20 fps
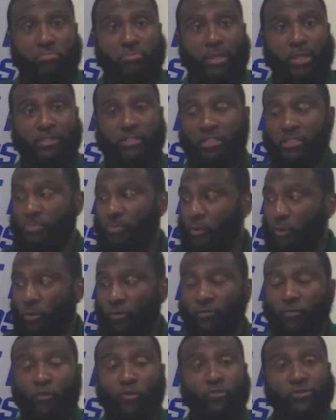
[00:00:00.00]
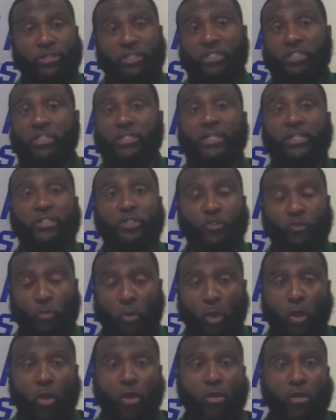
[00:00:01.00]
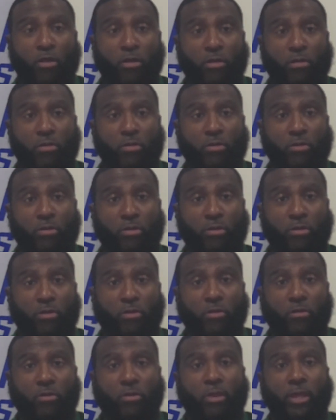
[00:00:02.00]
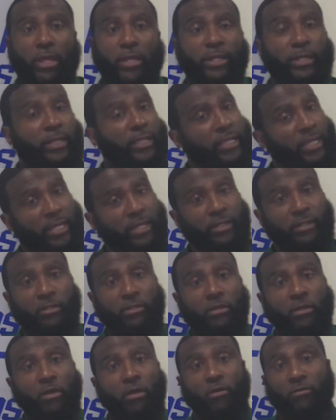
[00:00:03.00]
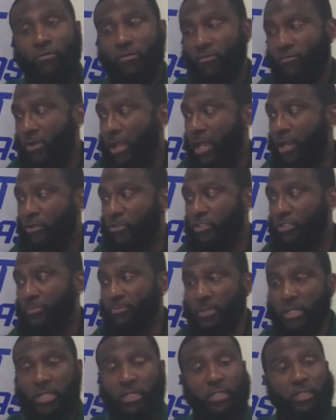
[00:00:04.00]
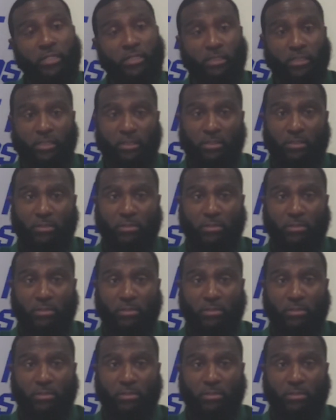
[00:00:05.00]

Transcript: as this beautiful creature that you are, and again, are aroused immediately,